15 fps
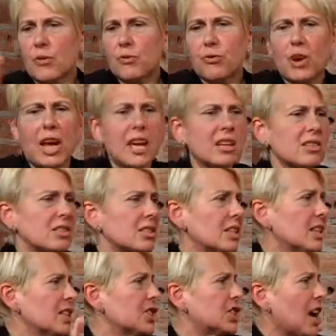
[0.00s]
and the
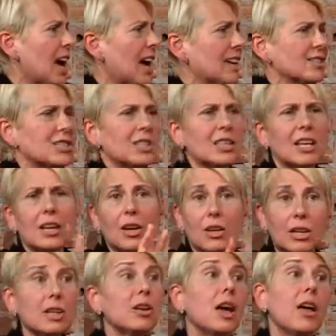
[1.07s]
Franks and the Johns and
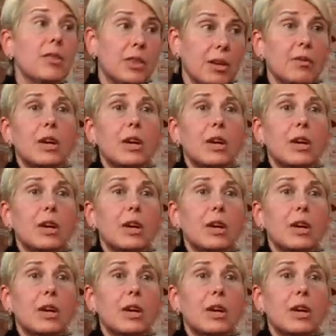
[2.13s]
the, you know,